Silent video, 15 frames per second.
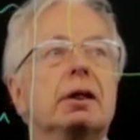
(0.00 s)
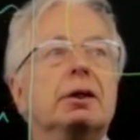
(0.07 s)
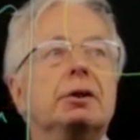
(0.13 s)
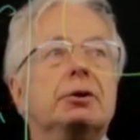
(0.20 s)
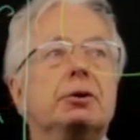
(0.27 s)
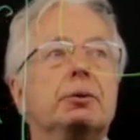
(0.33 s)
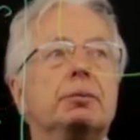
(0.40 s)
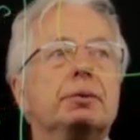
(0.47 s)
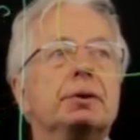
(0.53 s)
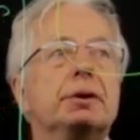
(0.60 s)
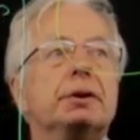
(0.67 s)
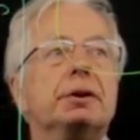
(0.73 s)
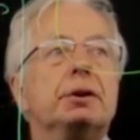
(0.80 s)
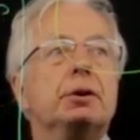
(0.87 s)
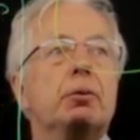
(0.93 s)
Assume
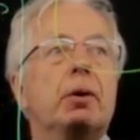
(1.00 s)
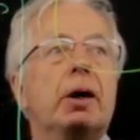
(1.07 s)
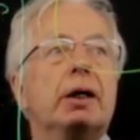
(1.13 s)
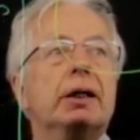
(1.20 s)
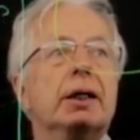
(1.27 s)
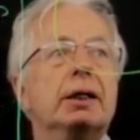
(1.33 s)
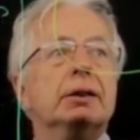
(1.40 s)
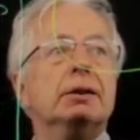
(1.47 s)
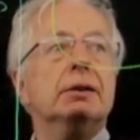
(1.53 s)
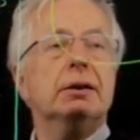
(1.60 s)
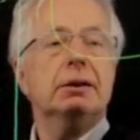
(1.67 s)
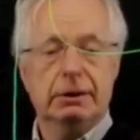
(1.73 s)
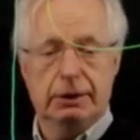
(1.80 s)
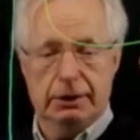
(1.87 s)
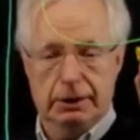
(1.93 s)
this is yn,
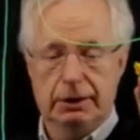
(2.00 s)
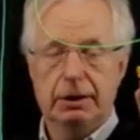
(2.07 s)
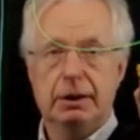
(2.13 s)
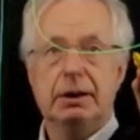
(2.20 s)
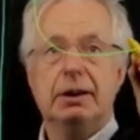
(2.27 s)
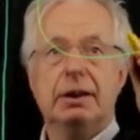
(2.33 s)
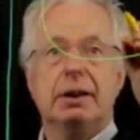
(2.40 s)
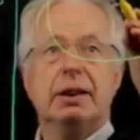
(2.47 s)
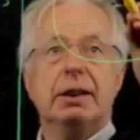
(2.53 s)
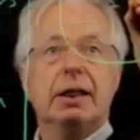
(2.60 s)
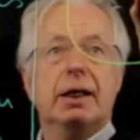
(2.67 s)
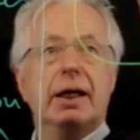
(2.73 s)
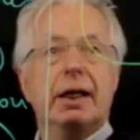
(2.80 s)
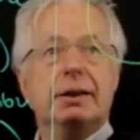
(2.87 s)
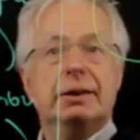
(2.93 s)

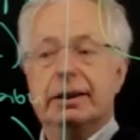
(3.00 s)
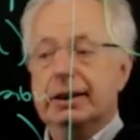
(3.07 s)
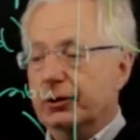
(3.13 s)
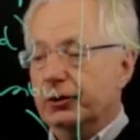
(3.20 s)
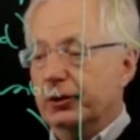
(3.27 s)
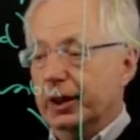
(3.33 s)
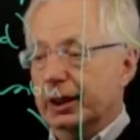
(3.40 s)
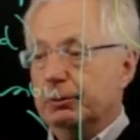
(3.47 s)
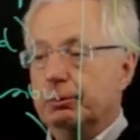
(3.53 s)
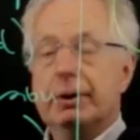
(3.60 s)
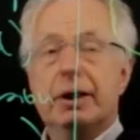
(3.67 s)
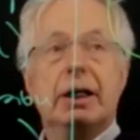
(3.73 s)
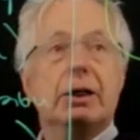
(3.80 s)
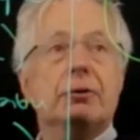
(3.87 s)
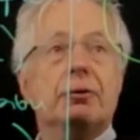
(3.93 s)
and inside we
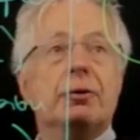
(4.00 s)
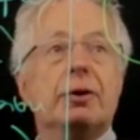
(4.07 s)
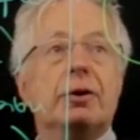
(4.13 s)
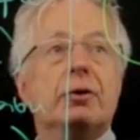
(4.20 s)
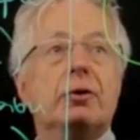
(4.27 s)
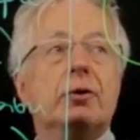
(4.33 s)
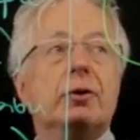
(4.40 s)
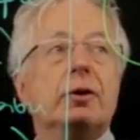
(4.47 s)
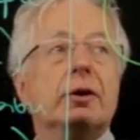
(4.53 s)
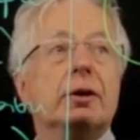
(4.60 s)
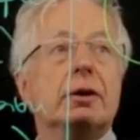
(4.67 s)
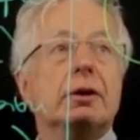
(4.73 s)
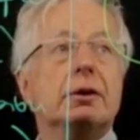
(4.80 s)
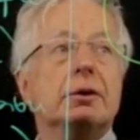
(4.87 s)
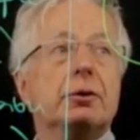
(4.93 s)
have this,
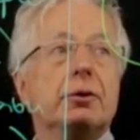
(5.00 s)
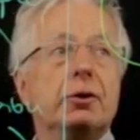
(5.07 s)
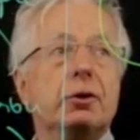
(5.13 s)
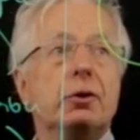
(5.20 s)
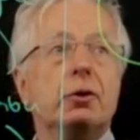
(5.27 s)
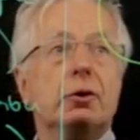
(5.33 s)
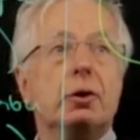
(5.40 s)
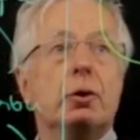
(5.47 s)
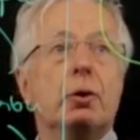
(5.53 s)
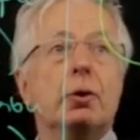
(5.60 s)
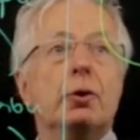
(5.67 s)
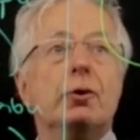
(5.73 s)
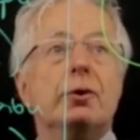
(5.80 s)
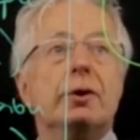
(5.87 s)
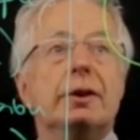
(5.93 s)
this is
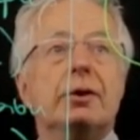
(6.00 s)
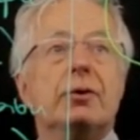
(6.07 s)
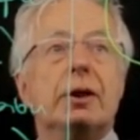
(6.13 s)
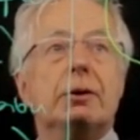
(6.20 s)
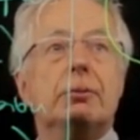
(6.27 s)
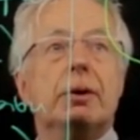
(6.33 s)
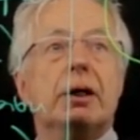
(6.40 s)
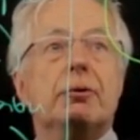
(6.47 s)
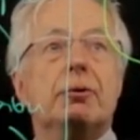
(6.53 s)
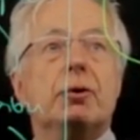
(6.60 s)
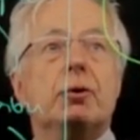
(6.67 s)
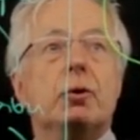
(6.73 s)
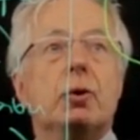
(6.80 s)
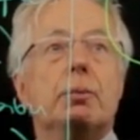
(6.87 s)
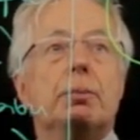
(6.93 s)
closed, and inside we have
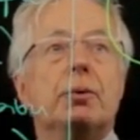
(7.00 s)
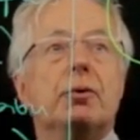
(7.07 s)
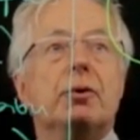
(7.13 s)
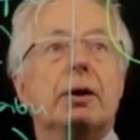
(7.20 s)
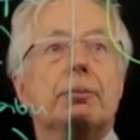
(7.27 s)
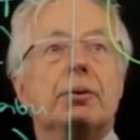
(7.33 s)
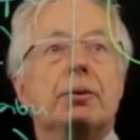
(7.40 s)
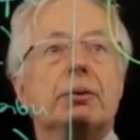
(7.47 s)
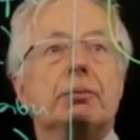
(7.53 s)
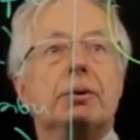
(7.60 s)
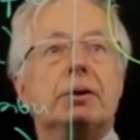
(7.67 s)
this open subset